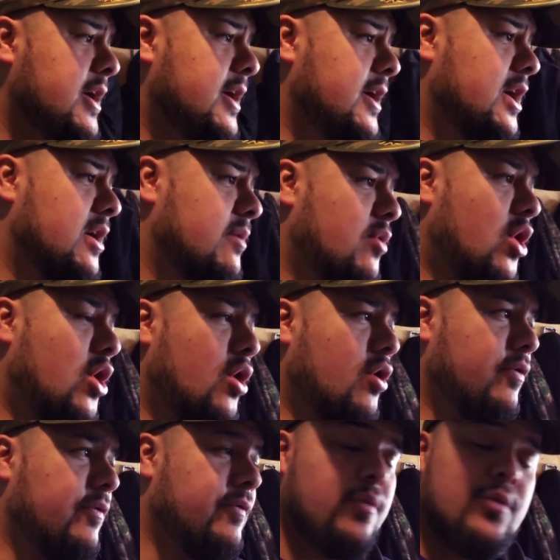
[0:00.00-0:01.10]

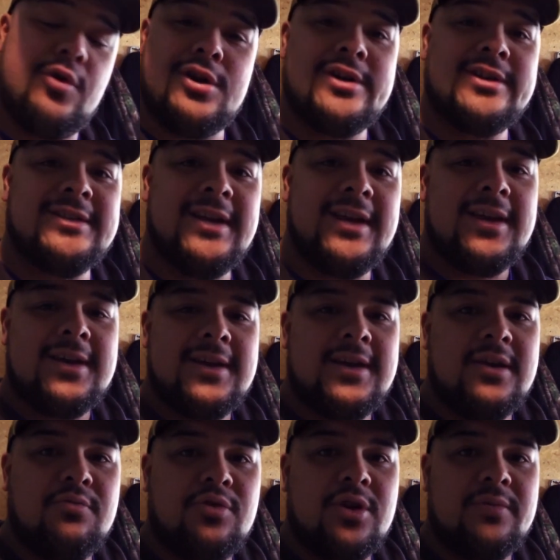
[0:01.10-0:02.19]
of what I take
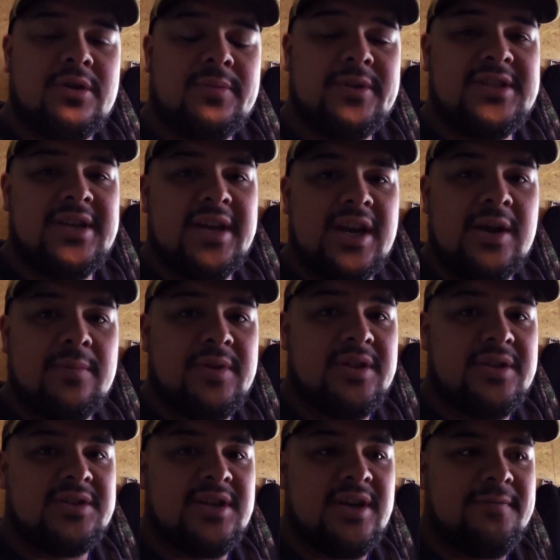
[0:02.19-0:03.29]
and what I'm going to be taking up
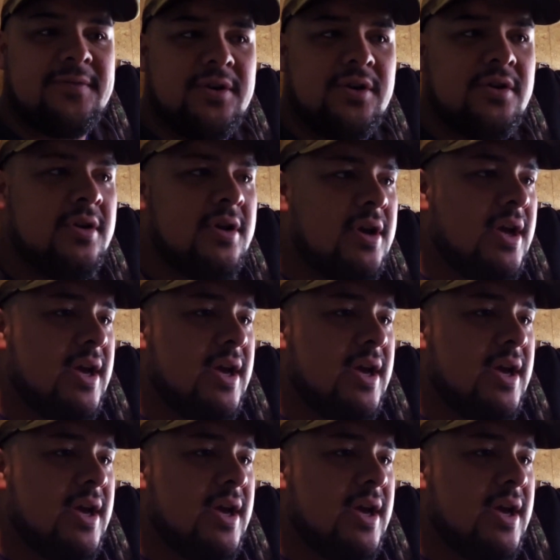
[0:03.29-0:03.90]
there this afternoon.